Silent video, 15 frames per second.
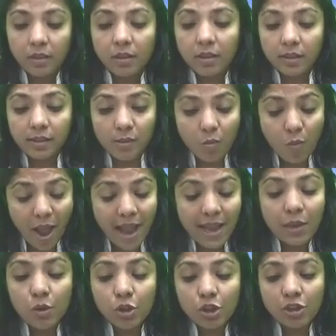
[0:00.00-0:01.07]
The
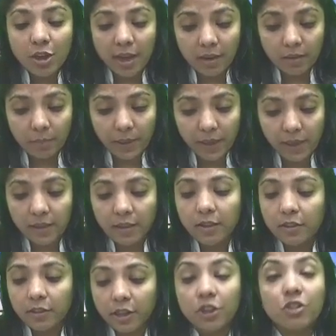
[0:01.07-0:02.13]
value shall be
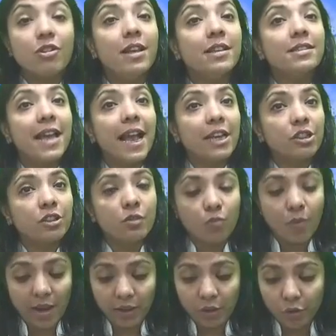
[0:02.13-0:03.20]
the transaction
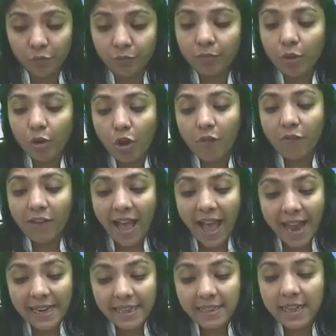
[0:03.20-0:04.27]
value of
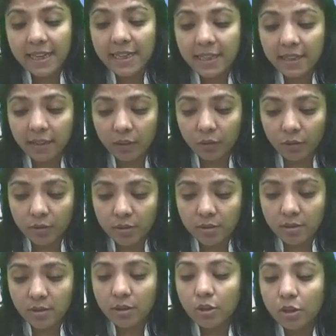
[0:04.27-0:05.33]
identical
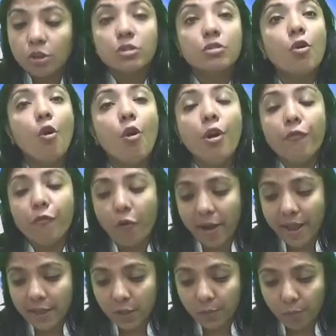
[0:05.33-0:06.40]
goods sold for
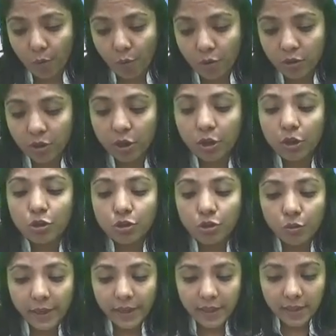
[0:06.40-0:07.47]
export to
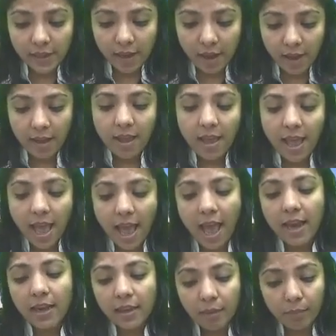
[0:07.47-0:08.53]
India
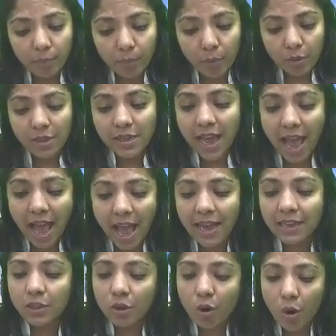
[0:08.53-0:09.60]
and imported
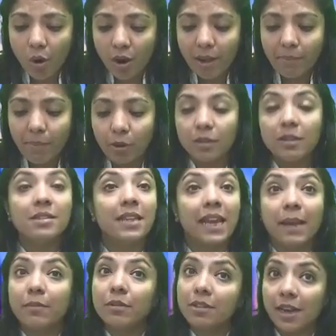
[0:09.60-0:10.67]
at or about the
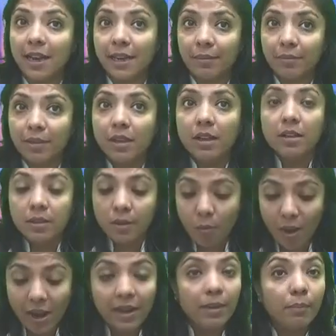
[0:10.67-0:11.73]
same time. See,
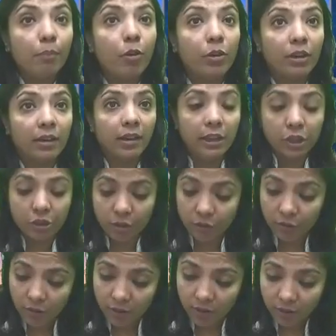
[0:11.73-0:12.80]
one important condition,
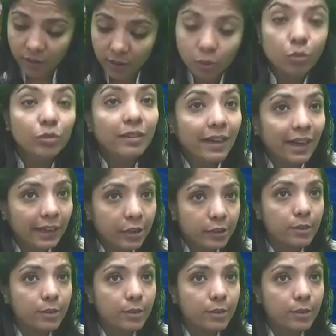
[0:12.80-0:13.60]
the two, three conditions.